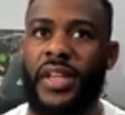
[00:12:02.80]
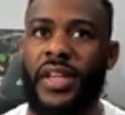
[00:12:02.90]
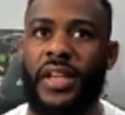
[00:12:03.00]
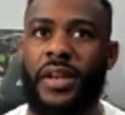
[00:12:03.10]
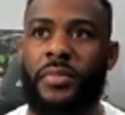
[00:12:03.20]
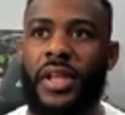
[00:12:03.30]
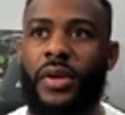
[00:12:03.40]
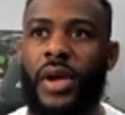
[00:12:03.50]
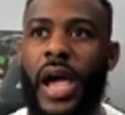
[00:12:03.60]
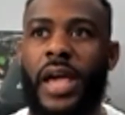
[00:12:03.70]
thing. And I'm
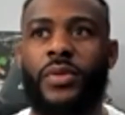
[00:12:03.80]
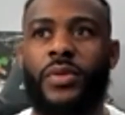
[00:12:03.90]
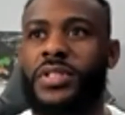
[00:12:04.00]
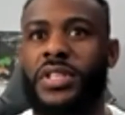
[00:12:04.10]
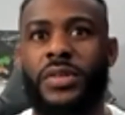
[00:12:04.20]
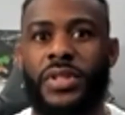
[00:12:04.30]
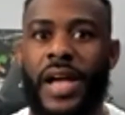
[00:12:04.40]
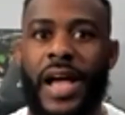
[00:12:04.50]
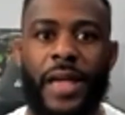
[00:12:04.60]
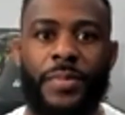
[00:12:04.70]
like, I don't see
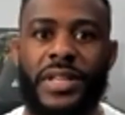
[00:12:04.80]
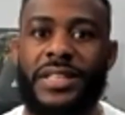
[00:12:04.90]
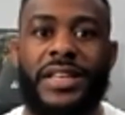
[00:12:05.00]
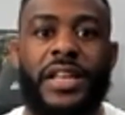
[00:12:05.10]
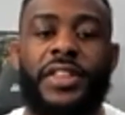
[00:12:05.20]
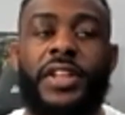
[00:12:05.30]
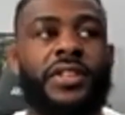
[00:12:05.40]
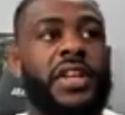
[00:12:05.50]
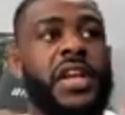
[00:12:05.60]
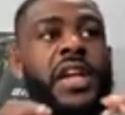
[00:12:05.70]
what the hype is. Is
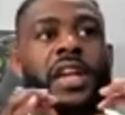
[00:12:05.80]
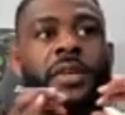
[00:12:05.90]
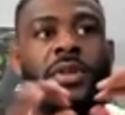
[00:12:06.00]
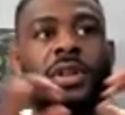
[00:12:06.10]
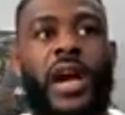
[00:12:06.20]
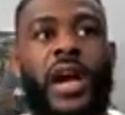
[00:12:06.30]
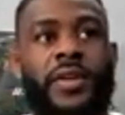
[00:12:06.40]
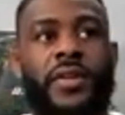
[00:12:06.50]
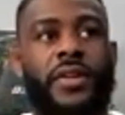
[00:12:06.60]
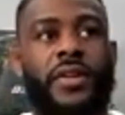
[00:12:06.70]
this him and
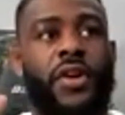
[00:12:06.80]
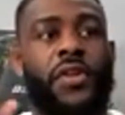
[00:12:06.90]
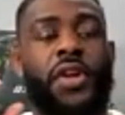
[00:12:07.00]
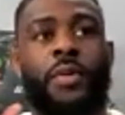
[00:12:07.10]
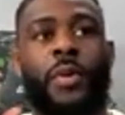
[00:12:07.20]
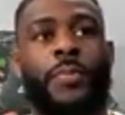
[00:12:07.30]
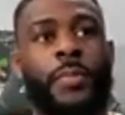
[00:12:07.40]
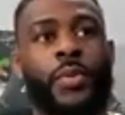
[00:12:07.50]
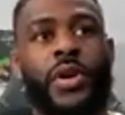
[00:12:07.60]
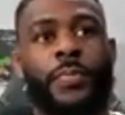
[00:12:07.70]
Conor?
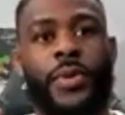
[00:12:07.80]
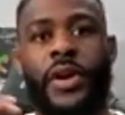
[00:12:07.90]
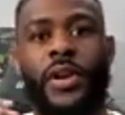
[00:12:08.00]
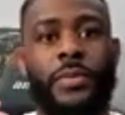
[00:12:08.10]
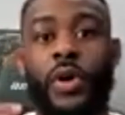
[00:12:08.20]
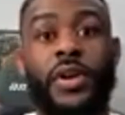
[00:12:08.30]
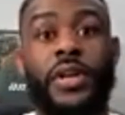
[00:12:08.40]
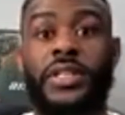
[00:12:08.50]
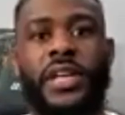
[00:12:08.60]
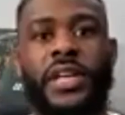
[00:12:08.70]
What people were comparing him,
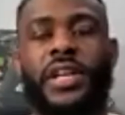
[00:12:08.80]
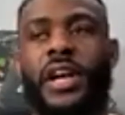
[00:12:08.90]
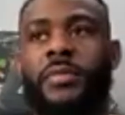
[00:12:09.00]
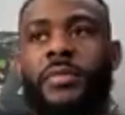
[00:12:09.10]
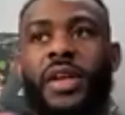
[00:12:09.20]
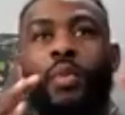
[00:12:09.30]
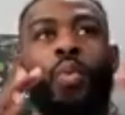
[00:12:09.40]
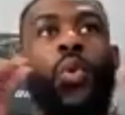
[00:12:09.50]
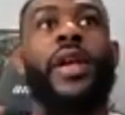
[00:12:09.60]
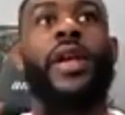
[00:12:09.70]
oh, he's the next Conor. I'm like,
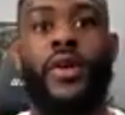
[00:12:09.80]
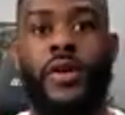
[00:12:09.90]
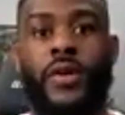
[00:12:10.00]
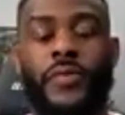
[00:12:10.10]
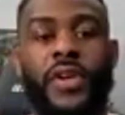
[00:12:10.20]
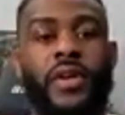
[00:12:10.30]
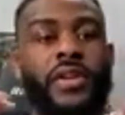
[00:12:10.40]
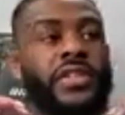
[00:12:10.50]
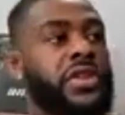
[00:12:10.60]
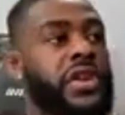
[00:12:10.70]
where?
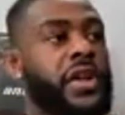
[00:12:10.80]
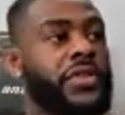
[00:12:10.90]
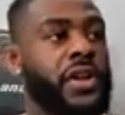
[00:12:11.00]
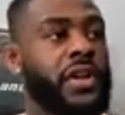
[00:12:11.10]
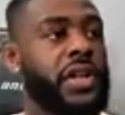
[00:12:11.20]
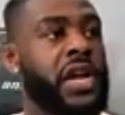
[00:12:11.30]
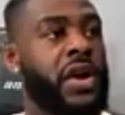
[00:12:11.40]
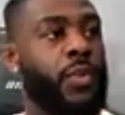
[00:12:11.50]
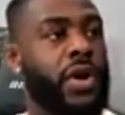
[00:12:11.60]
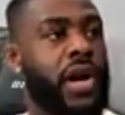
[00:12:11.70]
There is nothing
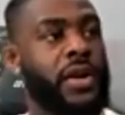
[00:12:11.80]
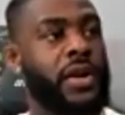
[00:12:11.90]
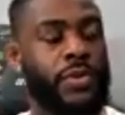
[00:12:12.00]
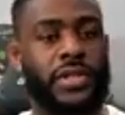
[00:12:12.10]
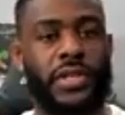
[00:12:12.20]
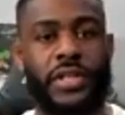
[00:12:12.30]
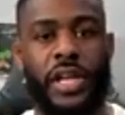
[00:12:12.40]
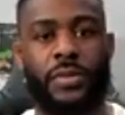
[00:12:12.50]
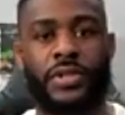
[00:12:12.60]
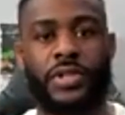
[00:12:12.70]
what Conor brings to
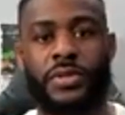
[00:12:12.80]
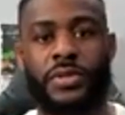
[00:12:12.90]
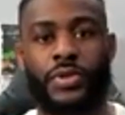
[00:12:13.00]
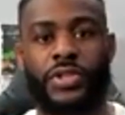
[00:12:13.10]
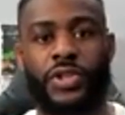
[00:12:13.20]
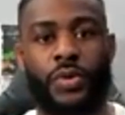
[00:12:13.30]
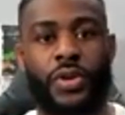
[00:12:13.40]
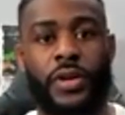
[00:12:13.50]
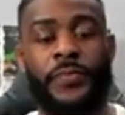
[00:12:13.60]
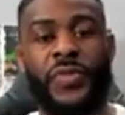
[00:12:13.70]
the table in terms of
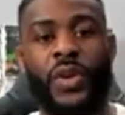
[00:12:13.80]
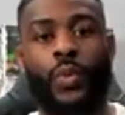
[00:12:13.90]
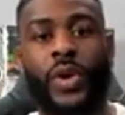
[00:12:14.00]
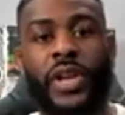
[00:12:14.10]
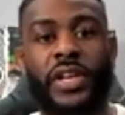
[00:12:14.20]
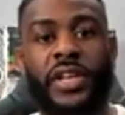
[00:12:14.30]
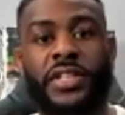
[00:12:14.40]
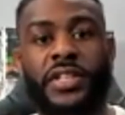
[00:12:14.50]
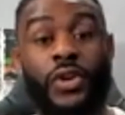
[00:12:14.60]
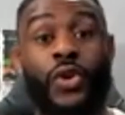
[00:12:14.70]
persona,
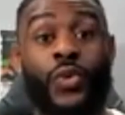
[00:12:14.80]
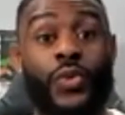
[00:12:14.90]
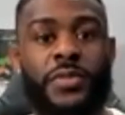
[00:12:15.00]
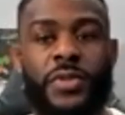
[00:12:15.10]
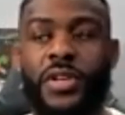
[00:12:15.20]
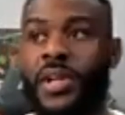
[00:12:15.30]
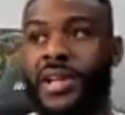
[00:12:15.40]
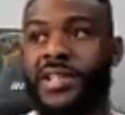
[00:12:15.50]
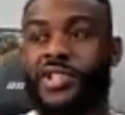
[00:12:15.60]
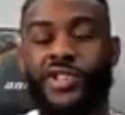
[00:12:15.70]
wittiness, charisma.
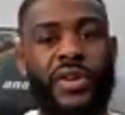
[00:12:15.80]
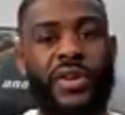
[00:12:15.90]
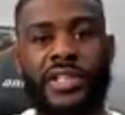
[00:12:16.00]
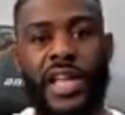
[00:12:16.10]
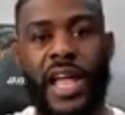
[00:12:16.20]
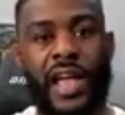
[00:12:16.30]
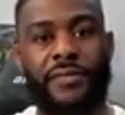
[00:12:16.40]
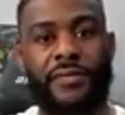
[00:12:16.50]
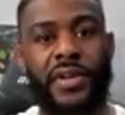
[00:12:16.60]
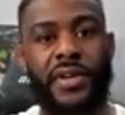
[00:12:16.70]
Sean doesn't
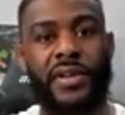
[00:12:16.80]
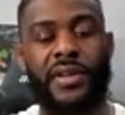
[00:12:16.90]
have